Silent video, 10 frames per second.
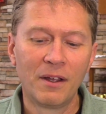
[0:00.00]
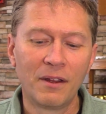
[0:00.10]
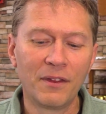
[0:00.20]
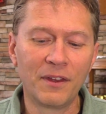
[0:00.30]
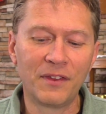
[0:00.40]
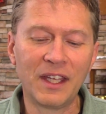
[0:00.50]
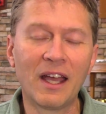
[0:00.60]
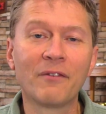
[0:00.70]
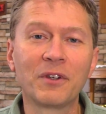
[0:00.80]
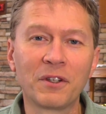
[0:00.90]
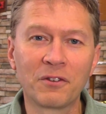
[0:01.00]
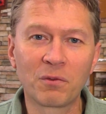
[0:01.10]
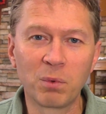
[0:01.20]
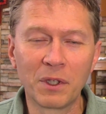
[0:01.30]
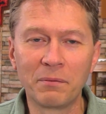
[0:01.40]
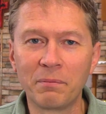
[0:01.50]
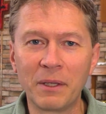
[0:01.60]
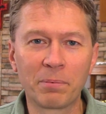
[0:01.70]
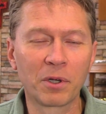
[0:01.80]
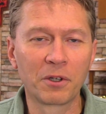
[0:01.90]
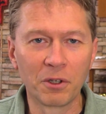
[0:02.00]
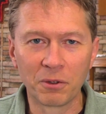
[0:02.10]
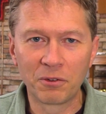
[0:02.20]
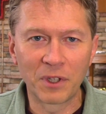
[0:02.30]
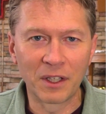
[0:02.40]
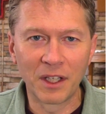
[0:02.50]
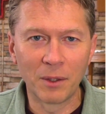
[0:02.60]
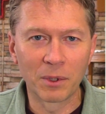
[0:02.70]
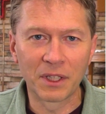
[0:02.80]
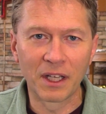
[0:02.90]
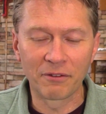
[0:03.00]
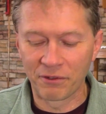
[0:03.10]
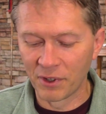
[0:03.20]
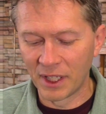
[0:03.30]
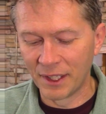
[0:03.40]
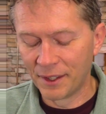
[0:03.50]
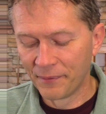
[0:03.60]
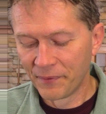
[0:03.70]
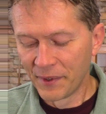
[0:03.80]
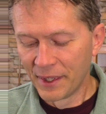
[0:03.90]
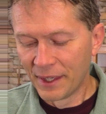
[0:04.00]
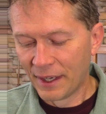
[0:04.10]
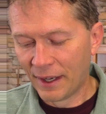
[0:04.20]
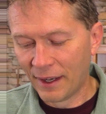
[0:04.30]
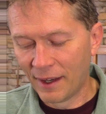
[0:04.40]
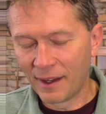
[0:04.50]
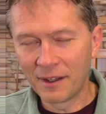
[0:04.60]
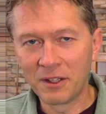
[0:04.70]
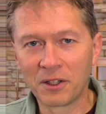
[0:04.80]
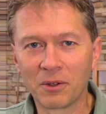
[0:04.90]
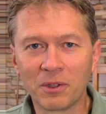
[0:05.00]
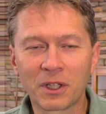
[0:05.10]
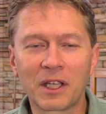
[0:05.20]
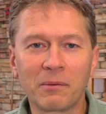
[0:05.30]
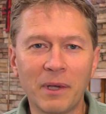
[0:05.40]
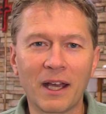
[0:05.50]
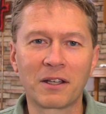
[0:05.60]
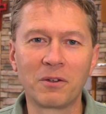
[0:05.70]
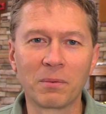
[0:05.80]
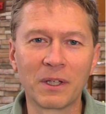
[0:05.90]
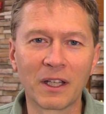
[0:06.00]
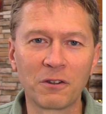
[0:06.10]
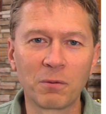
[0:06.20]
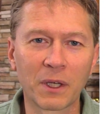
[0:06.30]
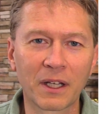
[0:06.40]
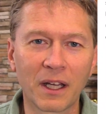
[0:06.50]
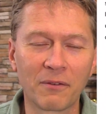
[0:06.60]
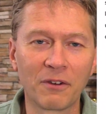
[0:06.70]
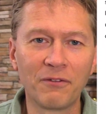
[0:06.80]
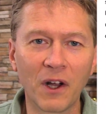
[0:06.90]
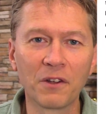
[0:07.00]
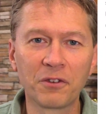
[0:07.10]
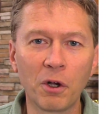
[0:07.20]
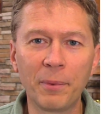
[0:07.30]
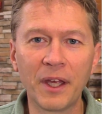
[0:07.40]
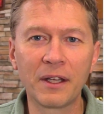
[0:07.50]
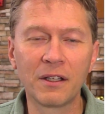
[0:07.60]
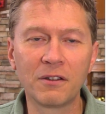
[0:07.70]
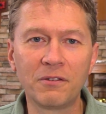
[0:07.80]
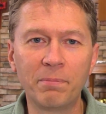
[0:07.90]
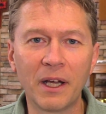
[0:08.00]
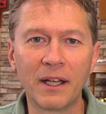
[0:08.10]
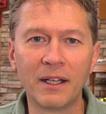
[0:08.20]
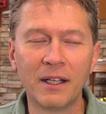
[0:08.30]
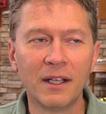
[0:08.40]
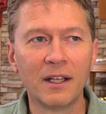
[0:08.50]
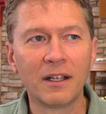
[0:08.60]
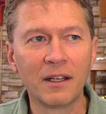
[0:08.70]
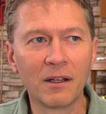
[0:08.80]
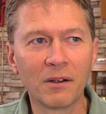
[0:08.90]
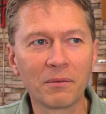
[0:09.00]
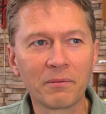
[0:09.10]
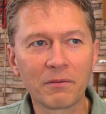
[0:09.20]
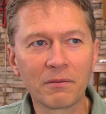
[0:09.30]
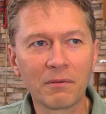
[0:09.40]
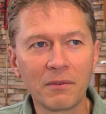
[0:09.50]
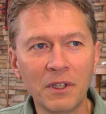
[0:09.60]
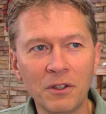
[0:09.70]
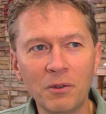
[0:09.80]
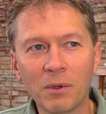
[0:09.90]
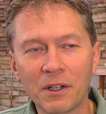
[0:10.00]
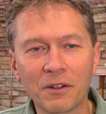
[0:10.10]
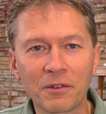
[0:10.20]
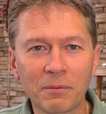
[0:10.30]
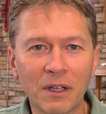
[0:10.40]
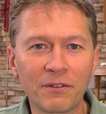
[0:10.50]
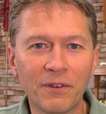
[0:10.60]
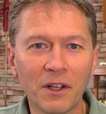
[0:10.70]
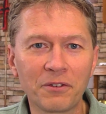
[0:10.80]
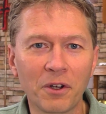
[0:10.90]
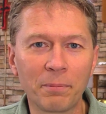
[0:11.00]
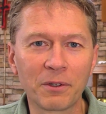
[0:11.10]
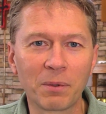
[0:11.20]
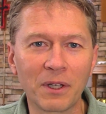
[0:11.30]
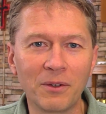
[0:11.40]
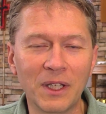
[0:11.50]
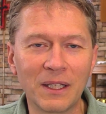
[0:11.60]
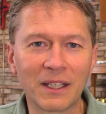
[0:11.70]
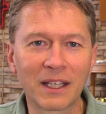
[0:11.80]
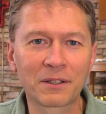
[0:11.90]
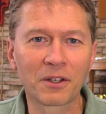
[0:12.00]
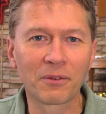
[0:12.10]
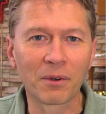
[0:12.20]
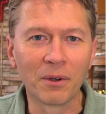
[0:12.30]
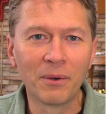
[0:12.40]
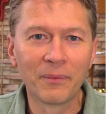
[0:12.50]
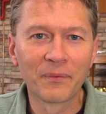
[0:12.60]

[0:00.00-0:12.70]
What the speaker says: the evidence wouldn't be produced and he would get freed. Looking back, you realize what kind of a false hope that is, but, you do wonder if sometimes false hope is what you need to get you through.